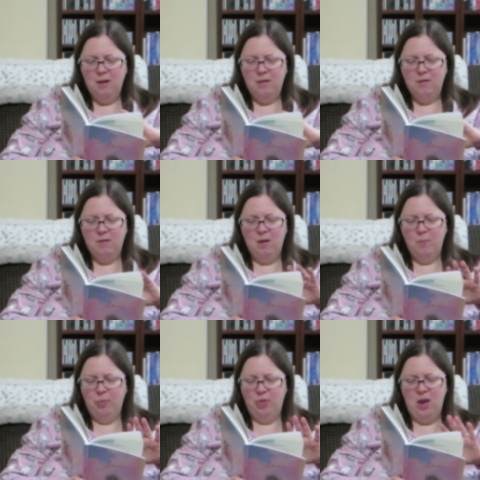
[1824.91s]

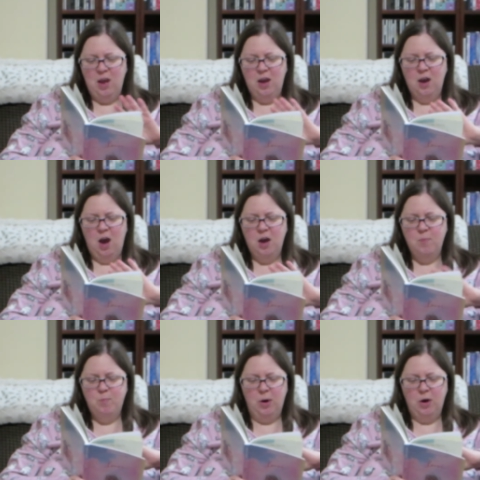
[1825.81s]
something I
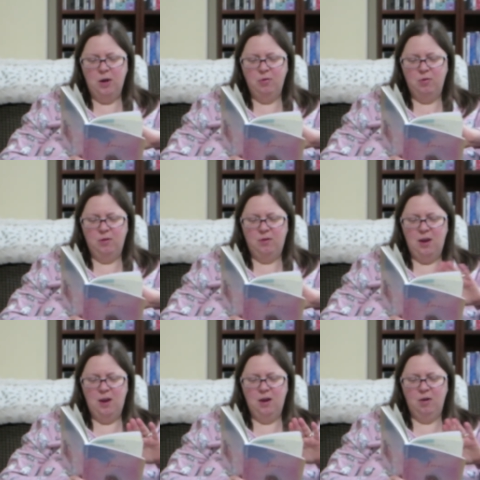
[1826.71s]
bought the
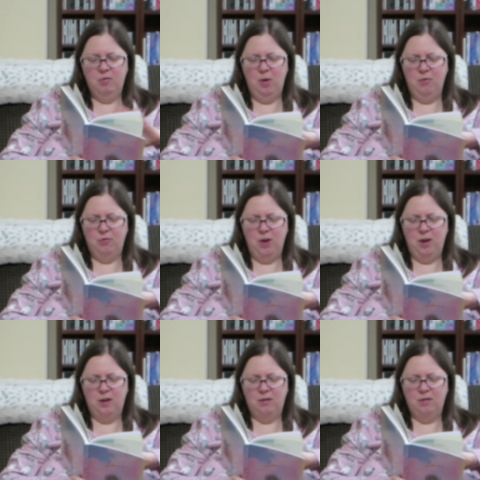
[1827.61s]
day of my flight.